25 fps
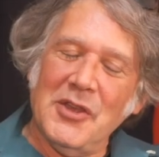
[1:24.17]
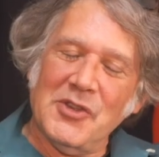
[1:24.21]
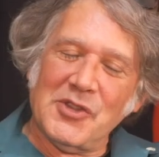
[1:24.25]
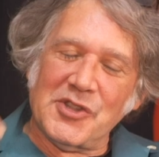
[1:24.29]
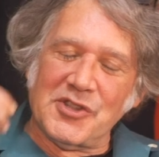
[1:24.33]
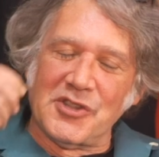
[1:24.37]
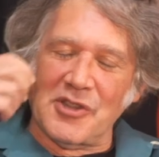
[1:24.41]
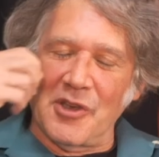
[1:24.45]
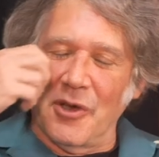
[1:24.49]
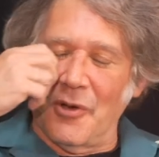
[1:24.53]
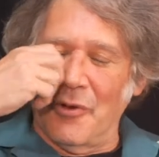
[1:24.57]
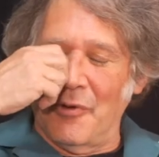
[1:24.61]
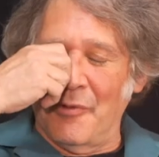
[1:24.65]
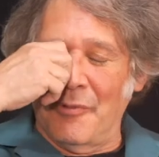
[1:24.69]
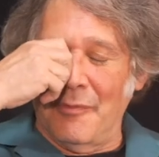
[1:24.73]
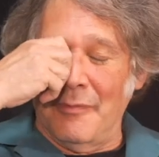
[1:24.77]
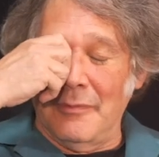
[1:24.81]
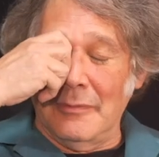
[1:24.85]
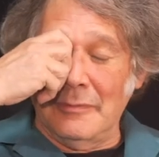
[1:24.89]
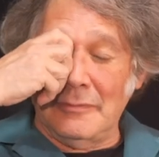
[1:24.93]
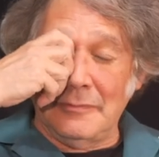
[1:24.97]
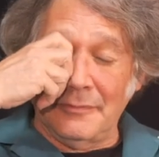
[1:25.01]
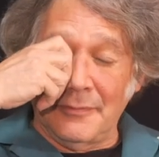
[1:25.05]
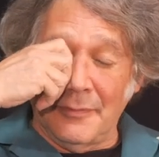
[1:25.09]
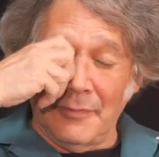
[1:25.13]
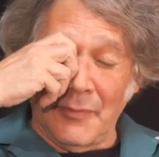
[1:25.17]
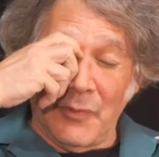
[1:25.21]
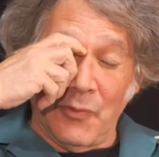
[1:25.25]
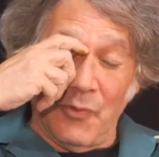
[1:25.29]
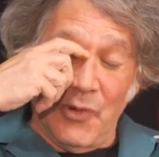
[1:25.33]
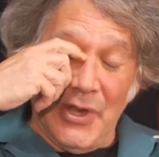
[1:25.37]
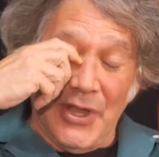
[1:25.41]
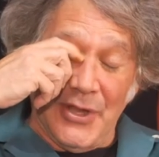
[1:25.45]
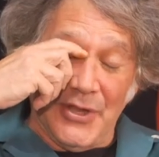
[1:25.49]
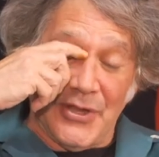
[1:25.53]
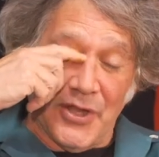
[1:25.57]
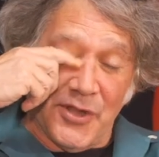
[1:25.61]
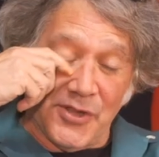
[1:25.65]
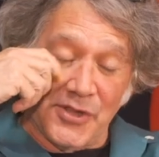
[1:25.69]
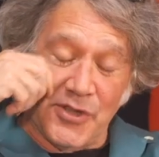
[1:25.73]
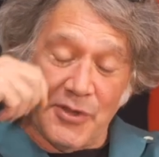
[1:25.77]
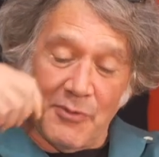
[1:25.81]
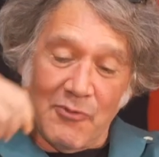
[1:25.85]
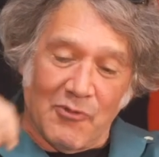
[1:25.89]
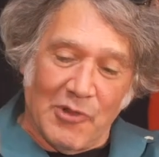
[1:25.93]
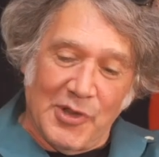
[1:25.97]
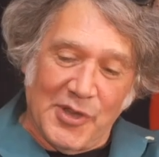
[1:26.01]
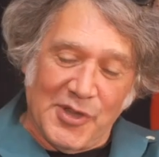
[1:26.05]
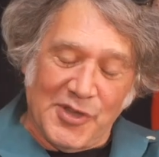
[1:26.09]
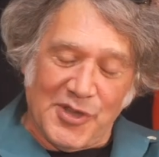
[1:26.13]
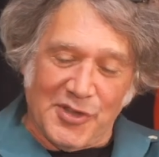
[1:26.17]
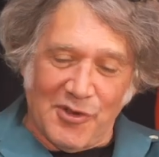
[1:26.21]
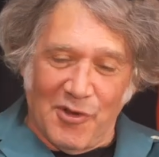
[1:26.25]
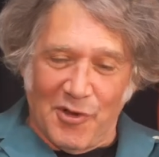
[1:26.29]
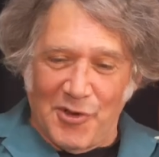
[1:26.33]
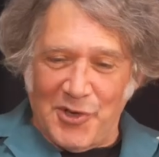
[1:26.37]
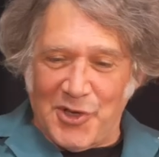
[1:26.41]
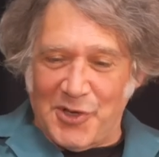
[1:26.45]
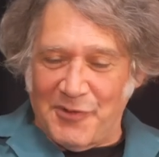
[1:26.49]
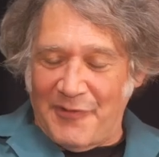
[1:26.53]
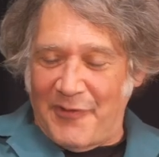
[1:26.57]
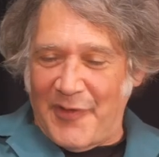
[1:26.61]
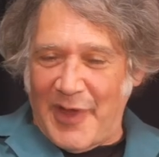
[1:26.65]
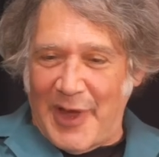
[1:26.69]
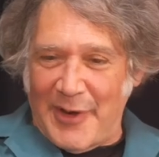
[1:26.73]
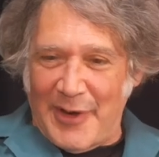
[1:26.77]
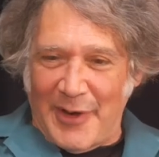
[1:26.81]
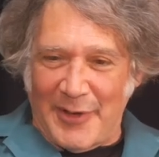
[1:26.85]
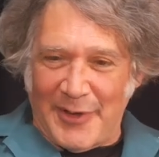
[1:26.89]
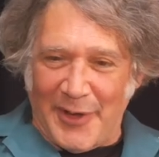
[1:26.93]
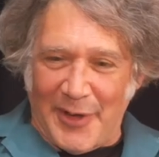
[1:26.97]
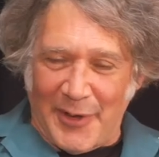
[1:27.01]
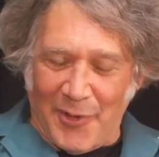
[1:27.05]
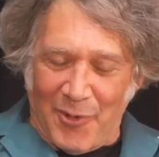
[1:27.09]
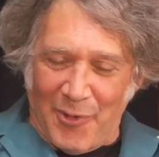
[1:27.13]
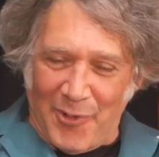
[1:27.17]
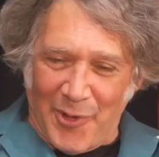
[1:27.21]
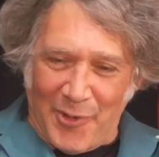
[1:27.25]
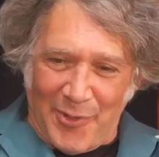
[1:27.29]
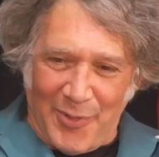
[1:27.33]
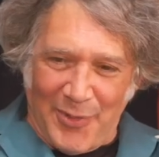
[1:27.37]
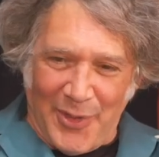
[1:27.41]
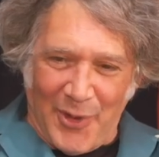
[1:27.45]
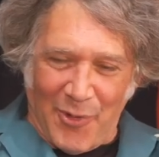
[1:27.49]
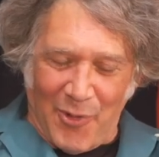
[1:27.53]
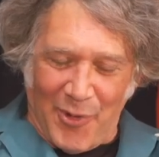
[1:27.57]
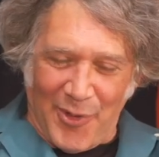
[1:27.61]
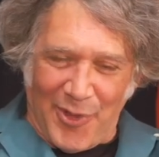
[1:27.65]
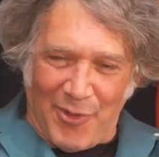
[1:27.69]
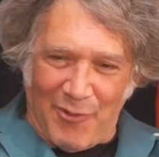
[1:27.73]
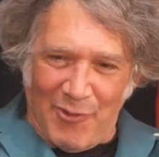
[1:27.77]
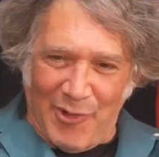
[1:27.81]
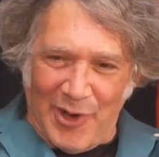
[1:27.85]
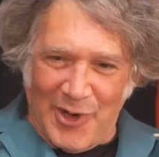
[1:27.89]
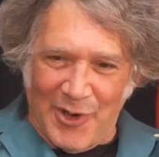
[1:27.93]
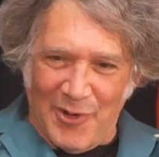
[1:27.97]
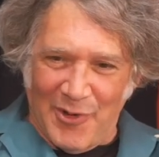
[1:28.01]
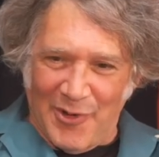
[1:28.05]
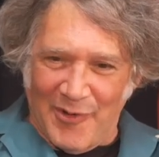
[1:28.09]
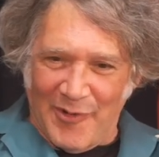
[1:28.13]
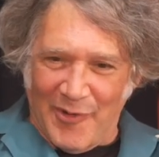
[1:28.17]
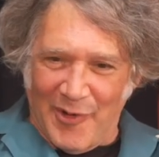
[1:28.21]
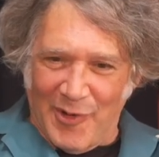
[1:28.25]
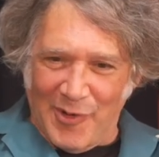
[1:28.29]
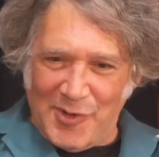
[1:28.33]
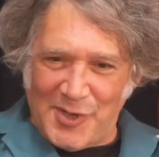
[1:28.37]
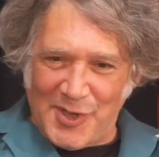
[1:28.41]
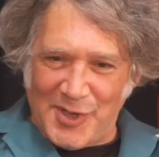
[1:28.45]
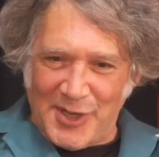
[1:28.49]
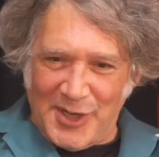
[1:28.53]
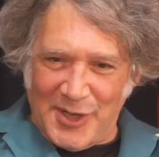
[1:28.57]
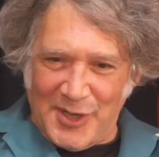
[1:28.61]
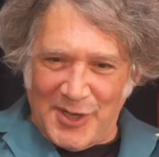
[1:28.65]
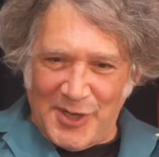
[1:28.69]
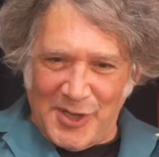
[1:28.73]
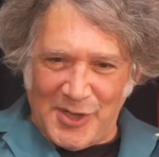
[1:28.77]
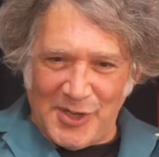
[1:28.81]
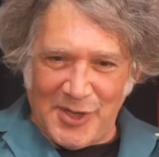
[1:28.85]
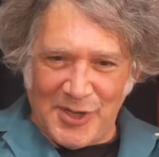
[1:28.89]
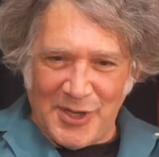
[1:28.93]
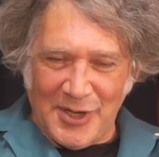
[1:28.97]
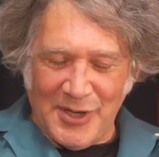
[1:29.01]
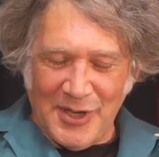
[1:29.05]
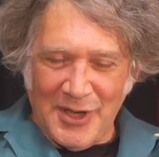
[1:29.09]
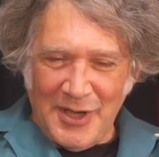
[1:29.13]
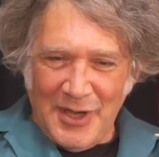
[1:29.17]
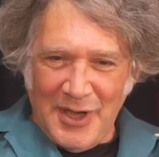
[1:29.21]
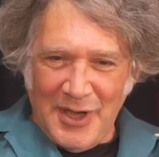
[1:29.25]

So we had done some research and found out that there were there were three universities